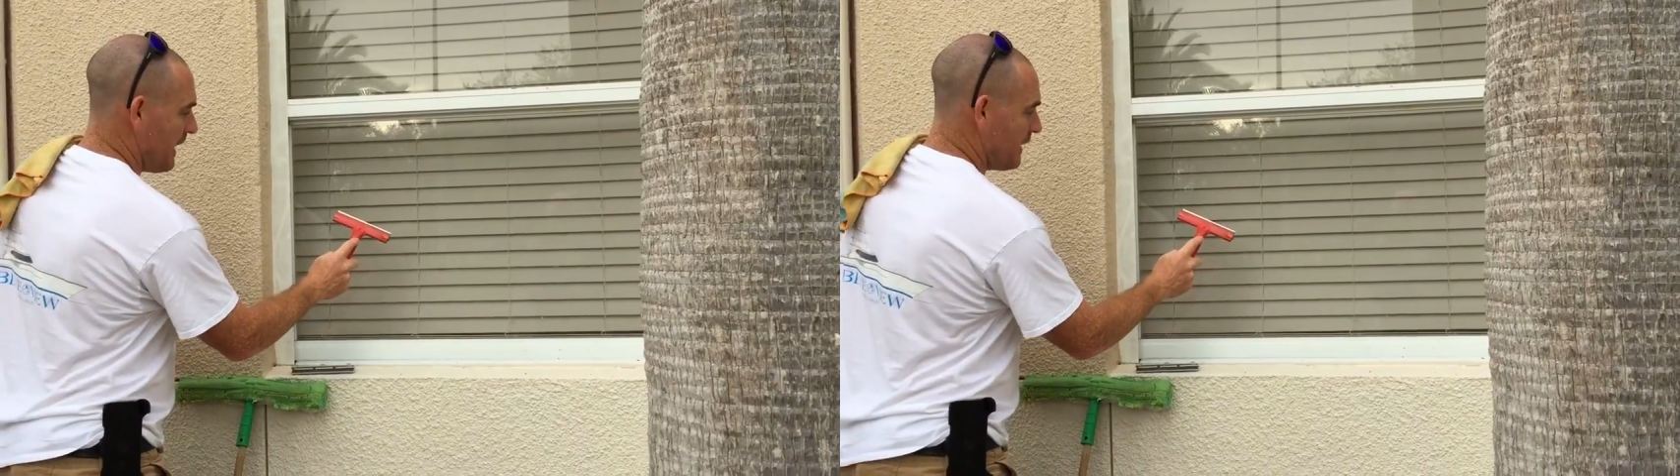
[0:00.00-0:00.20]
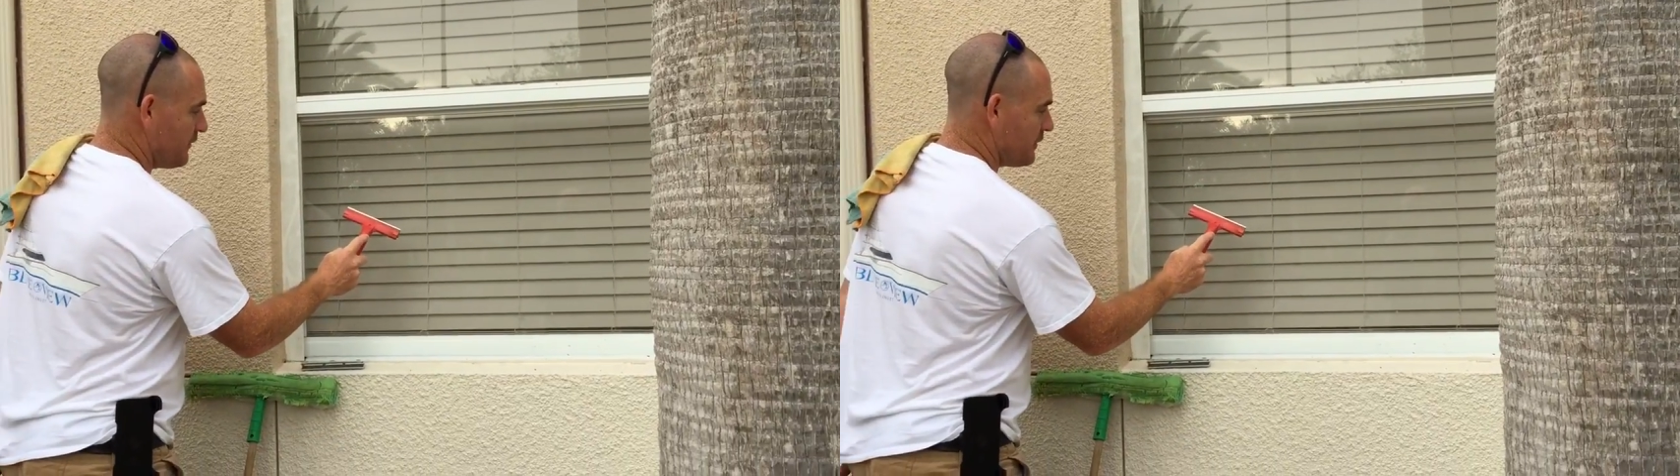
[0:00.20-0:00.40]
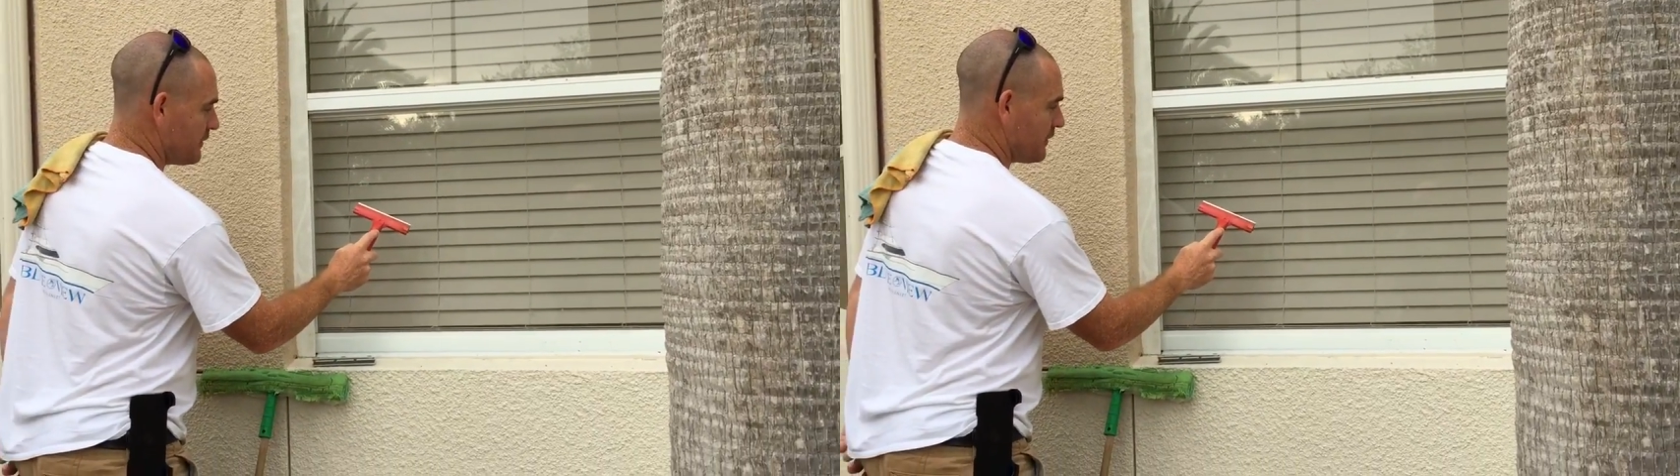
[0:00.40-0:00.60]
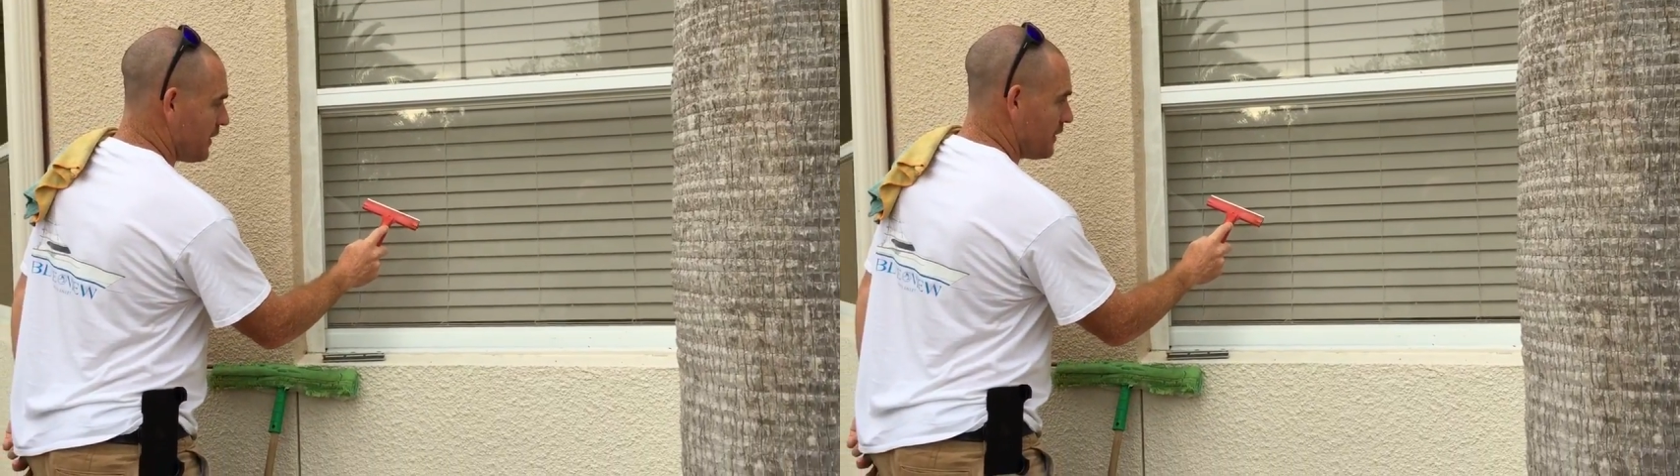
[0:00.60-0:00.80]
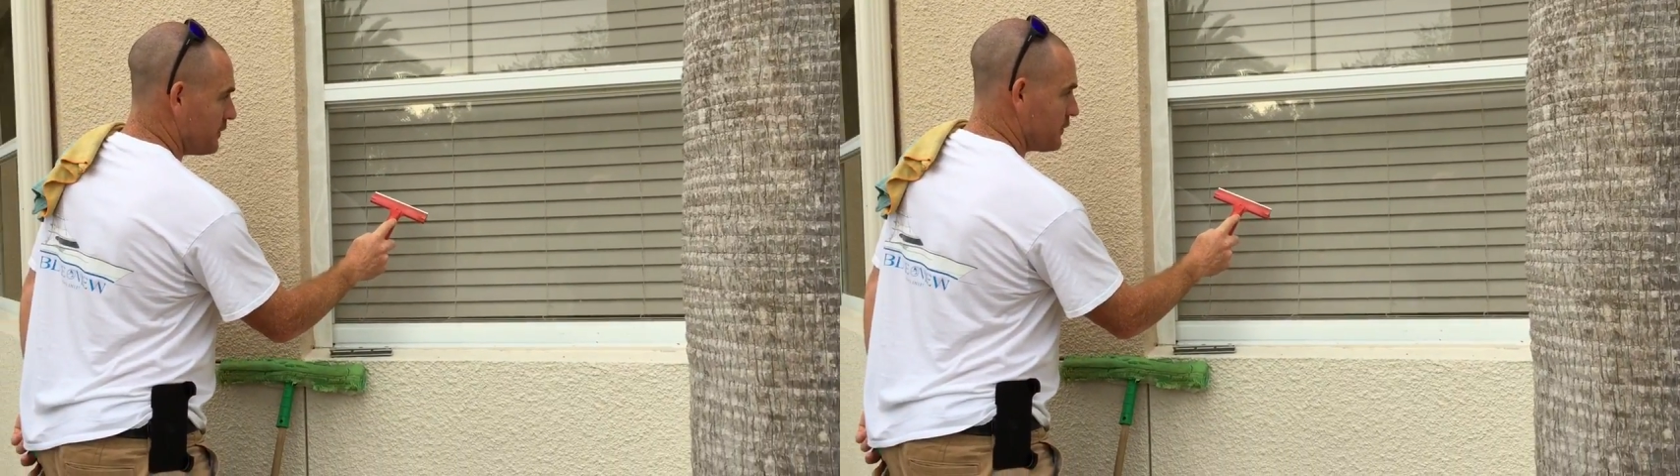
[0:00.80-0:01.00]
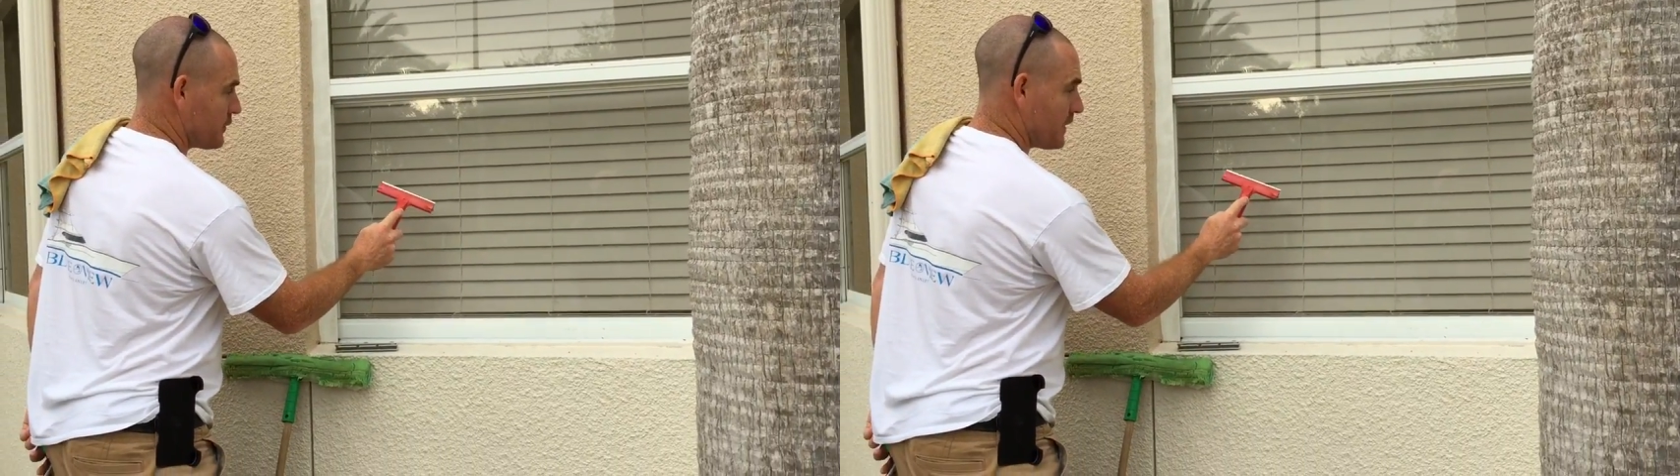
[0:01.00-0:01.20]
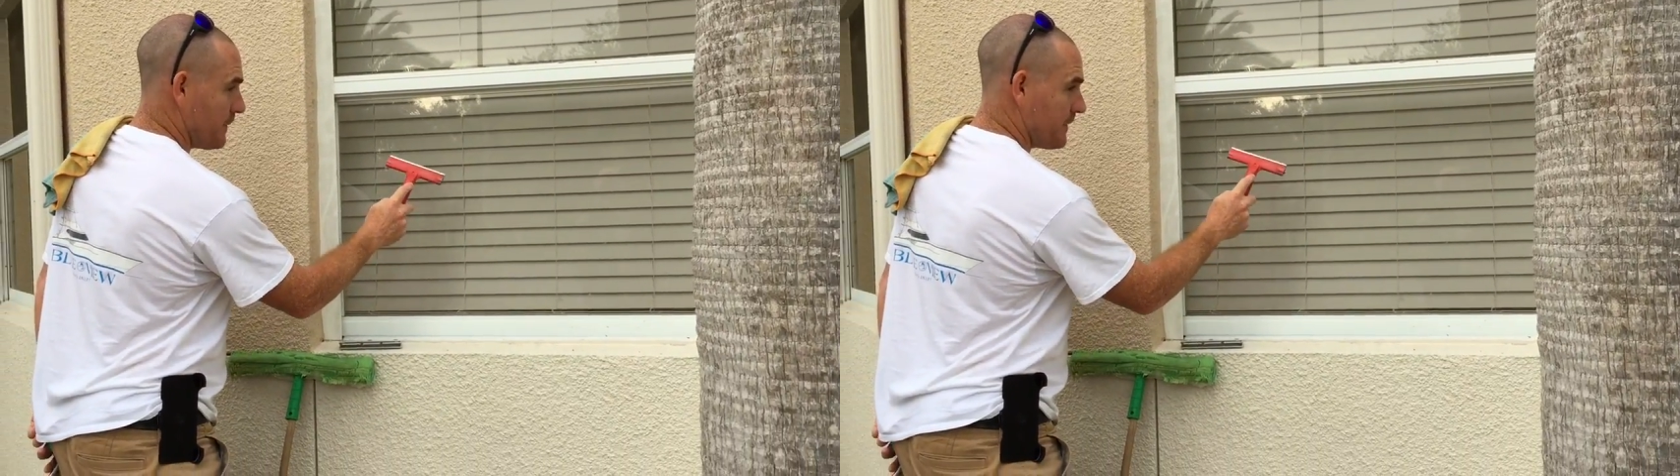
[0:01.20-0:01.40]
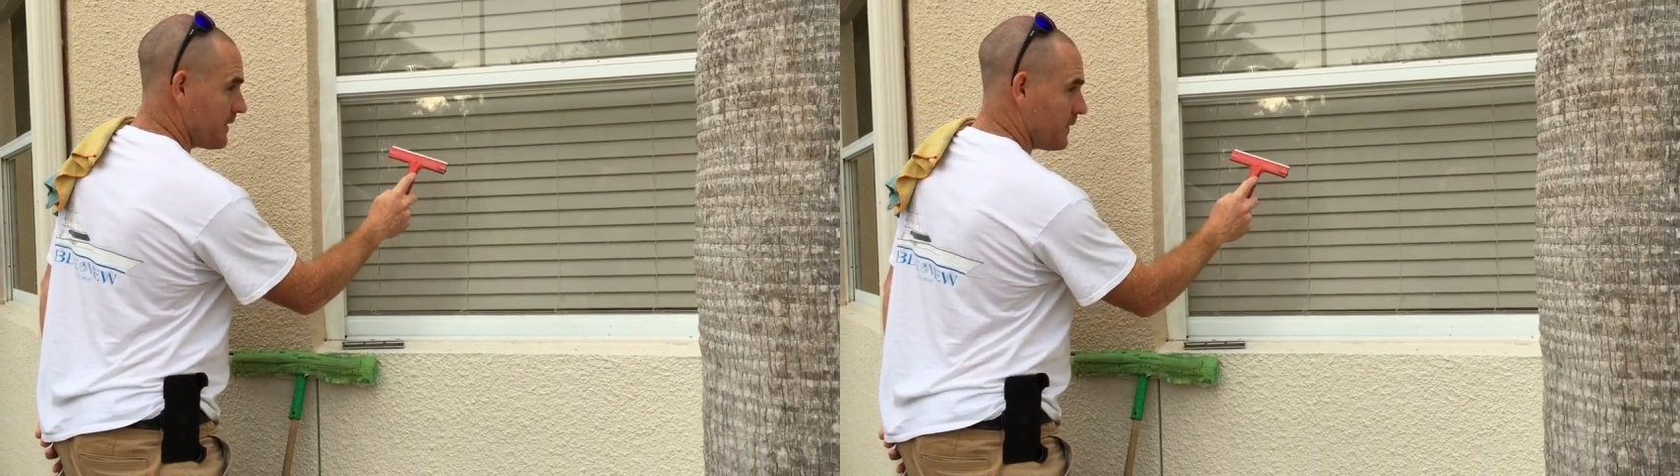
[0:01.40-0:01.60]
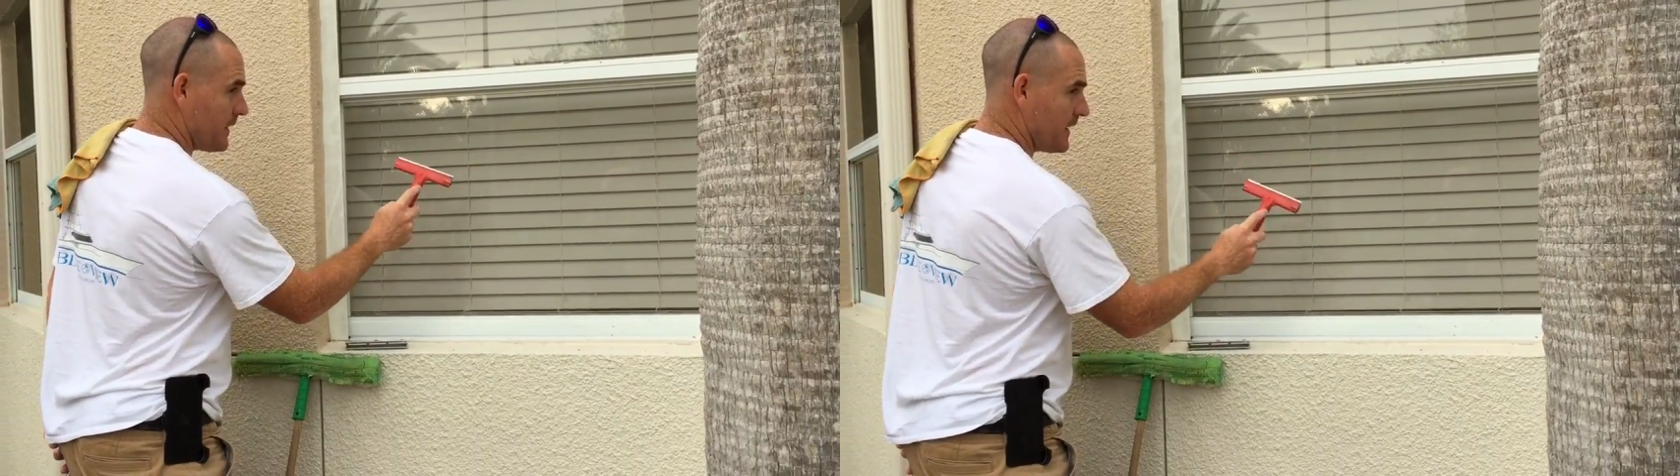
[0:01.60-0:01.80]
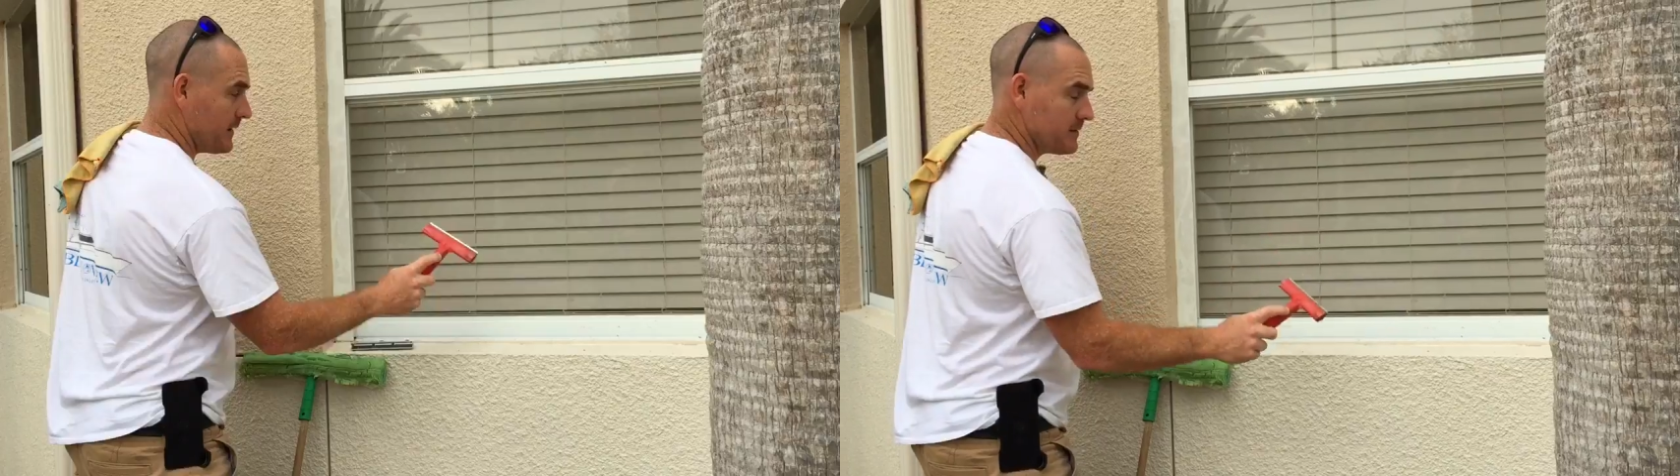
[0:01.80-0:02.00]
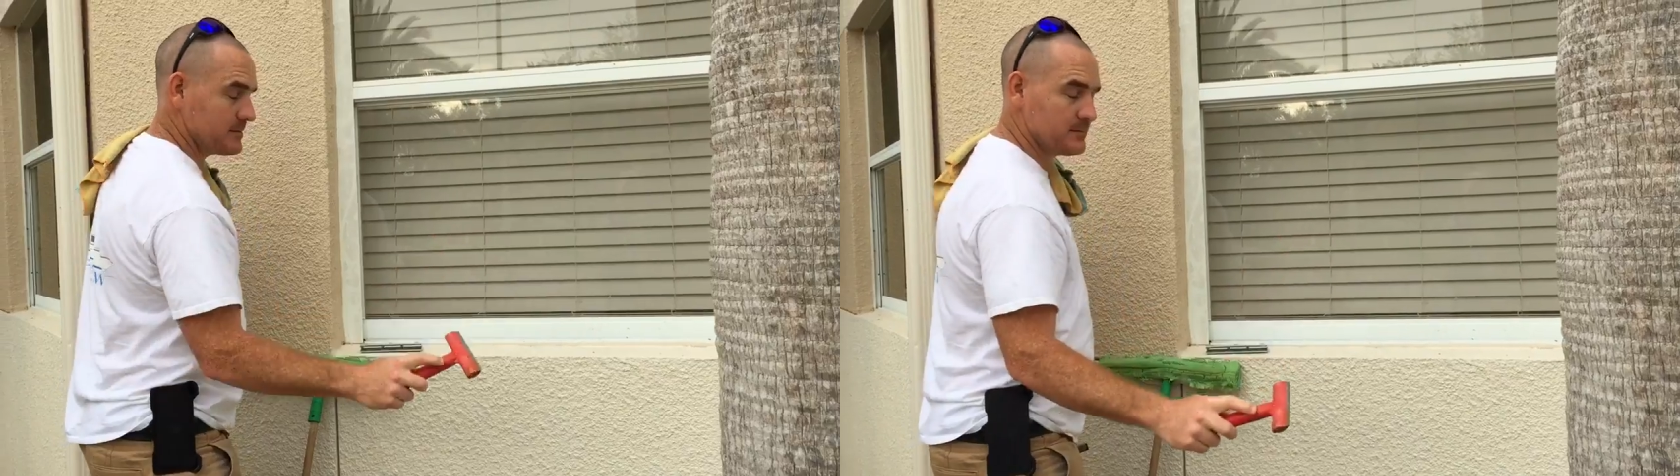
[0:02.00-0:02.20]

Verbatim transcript: and just start scraping away.